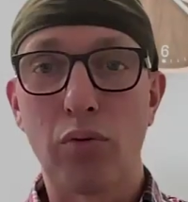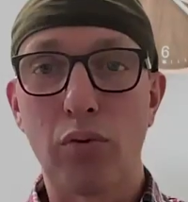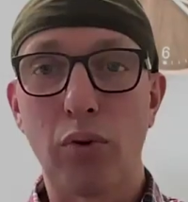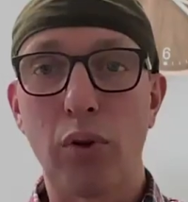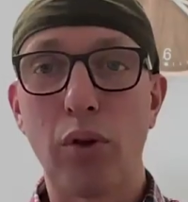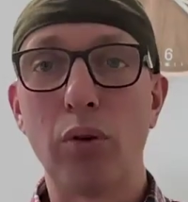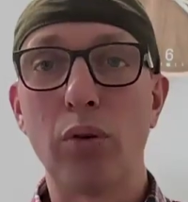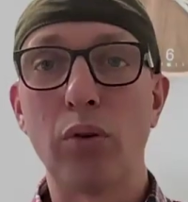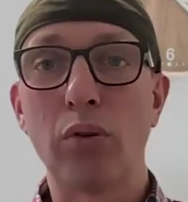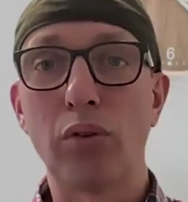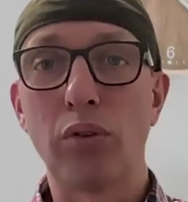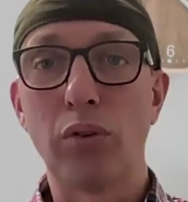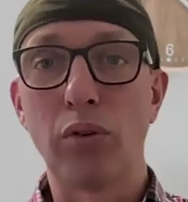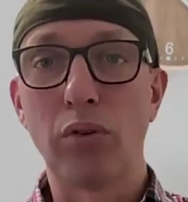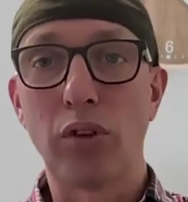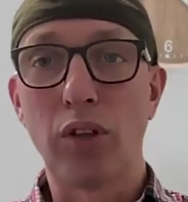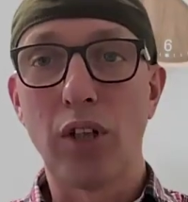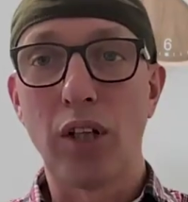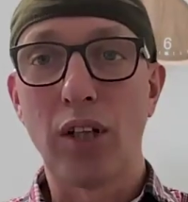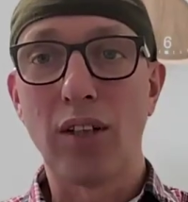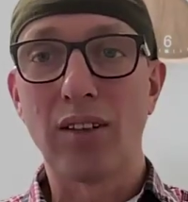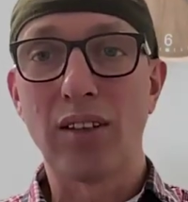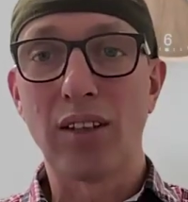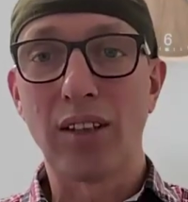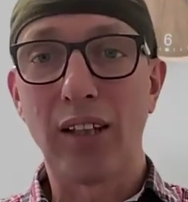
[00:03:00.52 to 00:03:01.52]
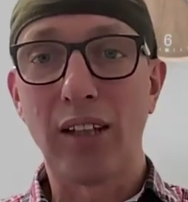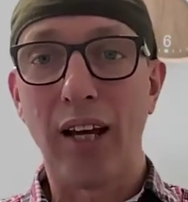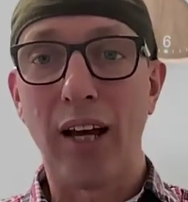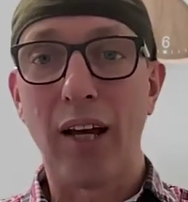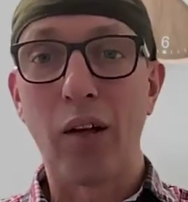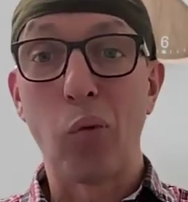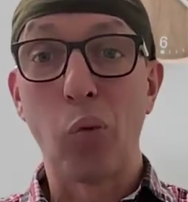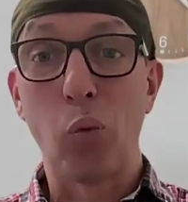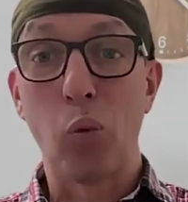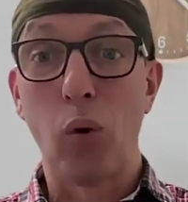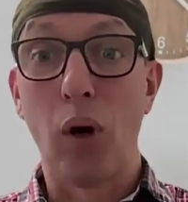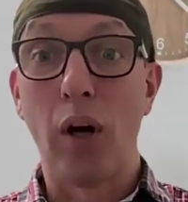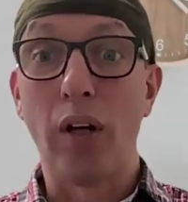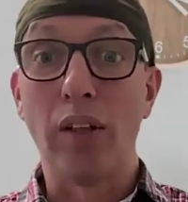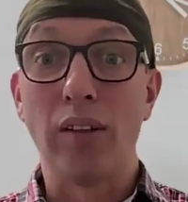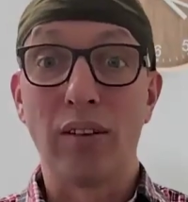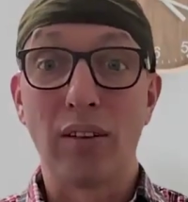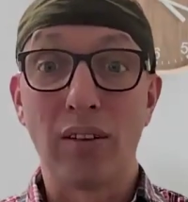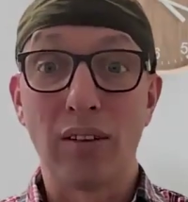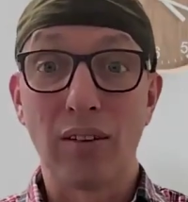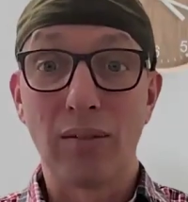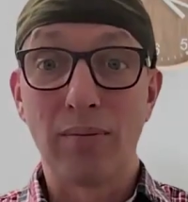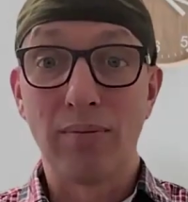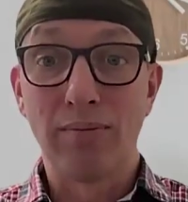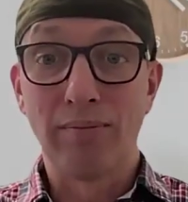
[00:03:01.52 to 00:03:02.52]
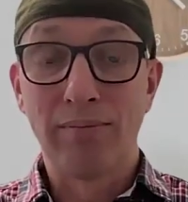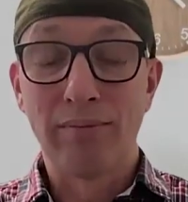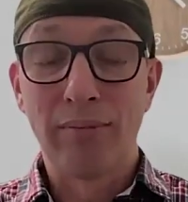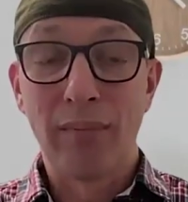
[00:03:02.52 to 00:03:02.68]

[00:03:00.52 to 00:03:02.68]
the road to chase a cat once.